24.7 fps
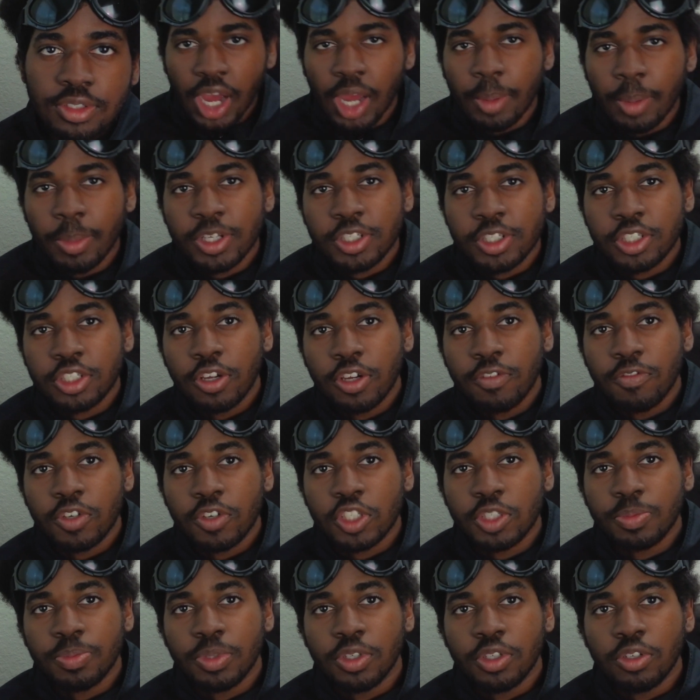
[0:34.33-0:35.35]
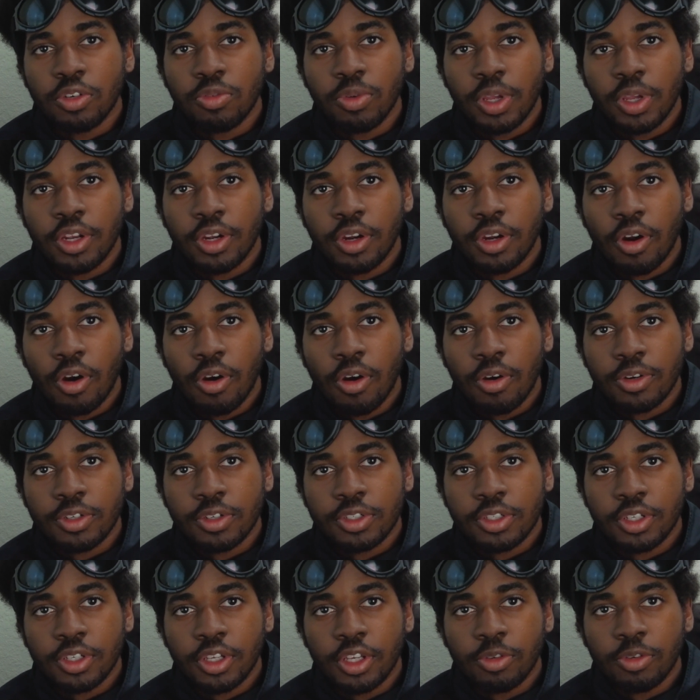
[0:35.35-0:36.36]
I myself want to be great at
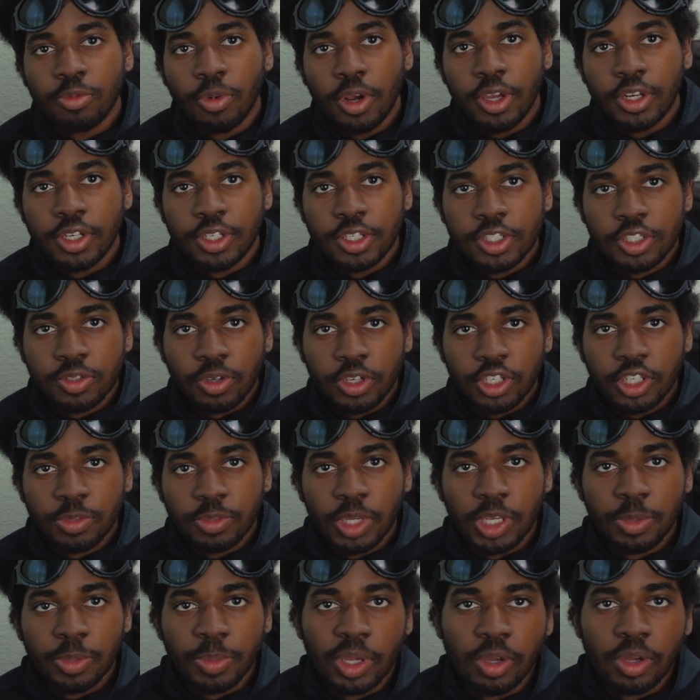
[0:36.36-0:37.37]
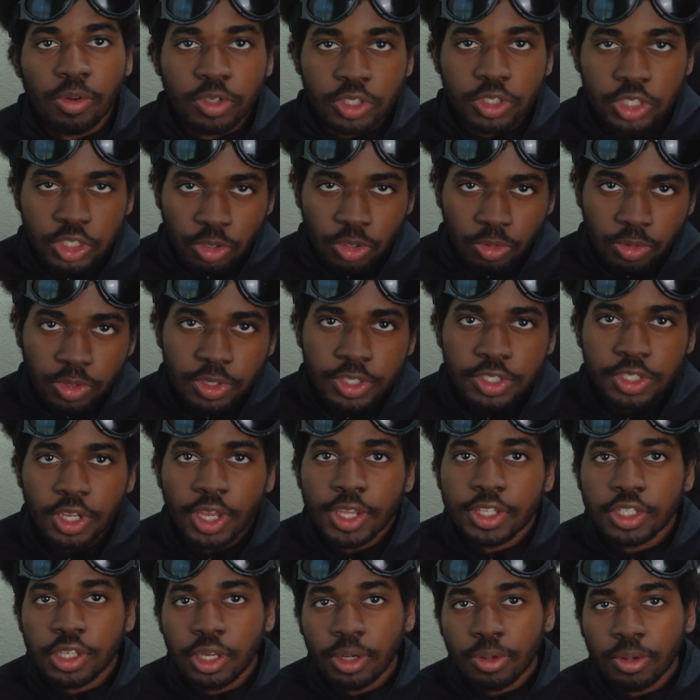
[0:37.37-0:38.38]
art and writing so I can make my own stories
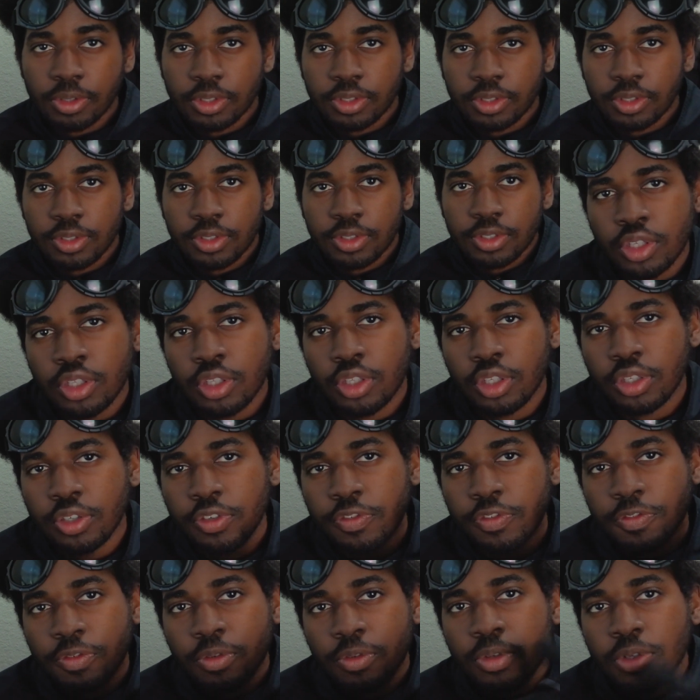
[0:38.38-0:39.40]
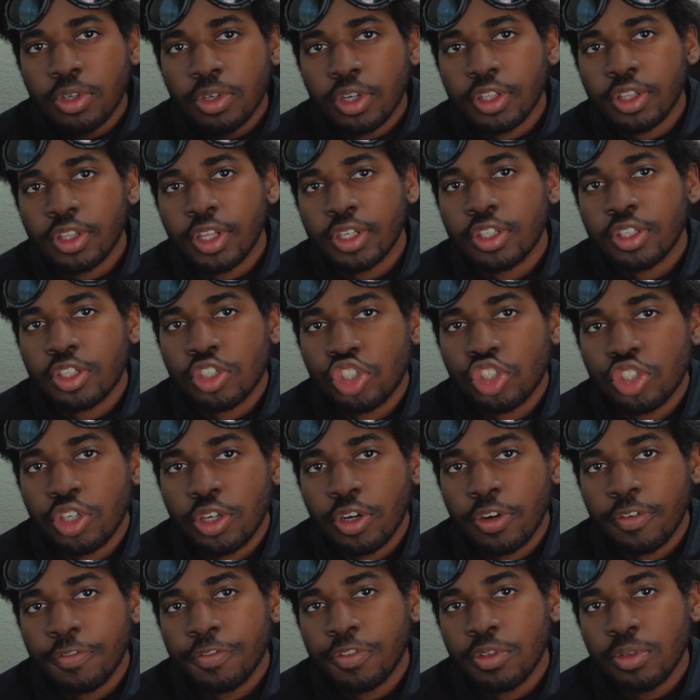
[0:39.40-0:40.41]
and characters. Therefore, I'd like to
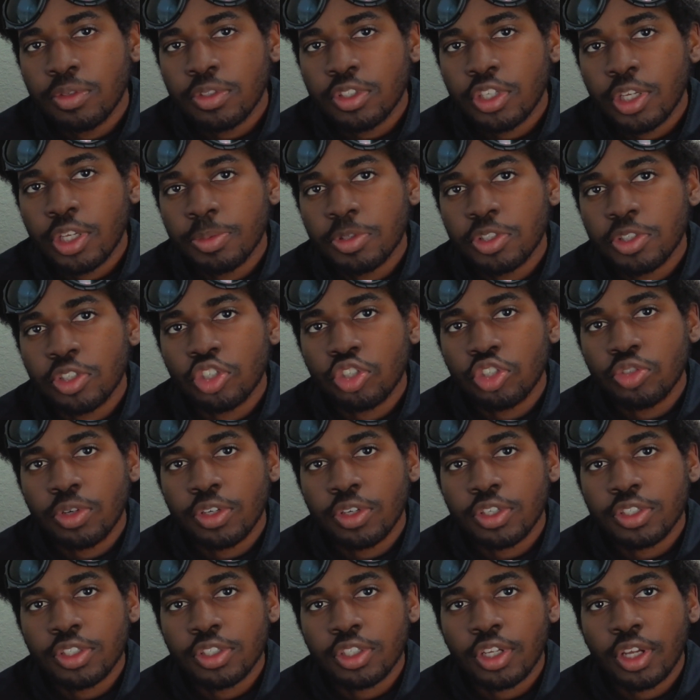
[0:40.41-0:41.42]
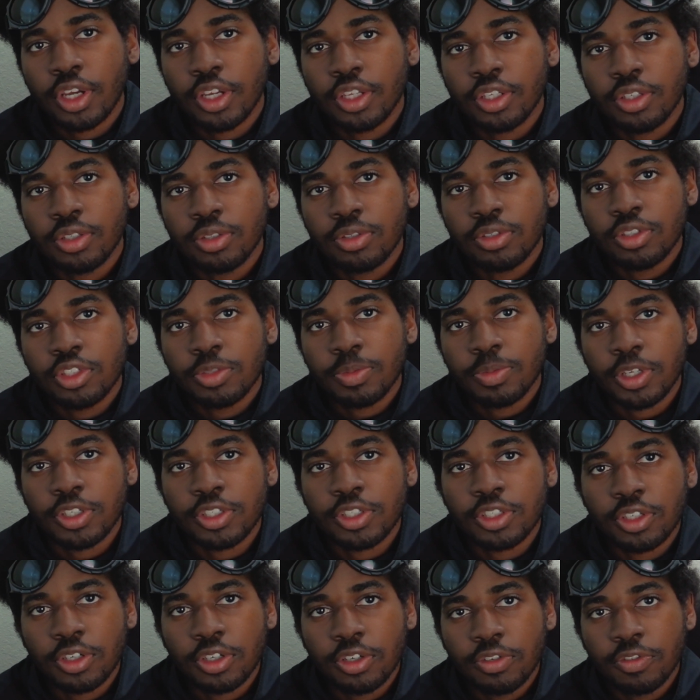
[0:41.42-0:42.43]
share a few tips and tricks that I use
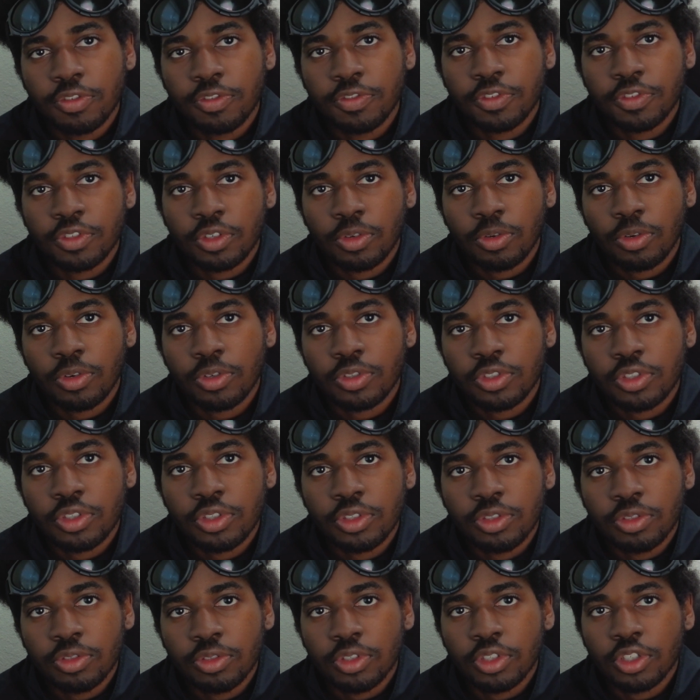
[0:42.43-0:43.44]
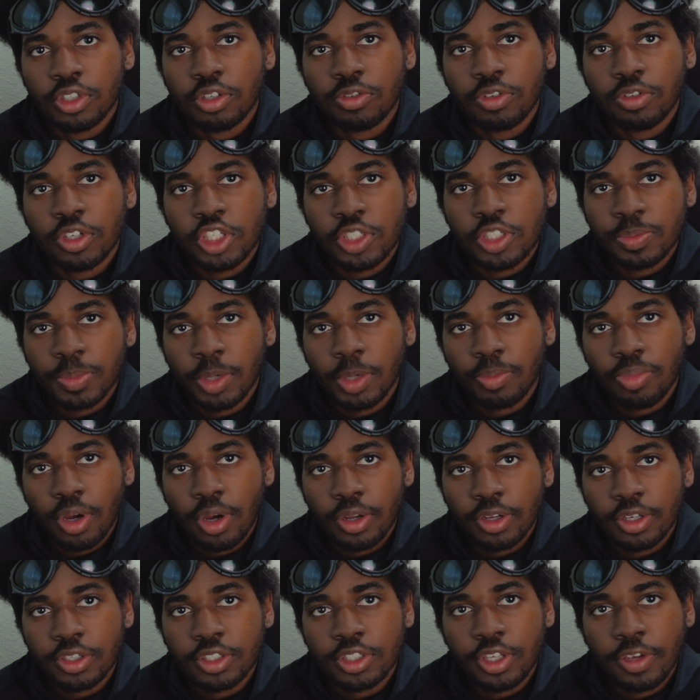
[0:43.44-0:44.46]
myself in order to increase my
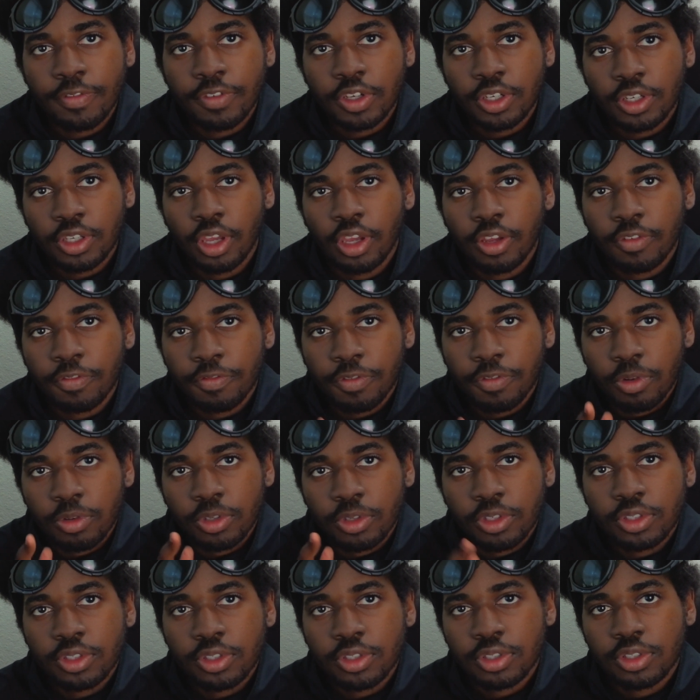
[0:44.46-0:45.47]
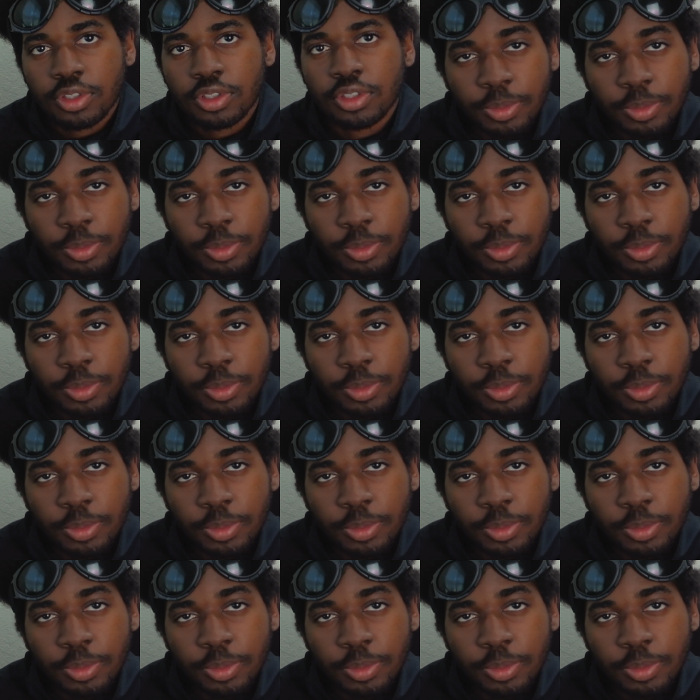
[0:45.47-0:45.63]
productivity and focus.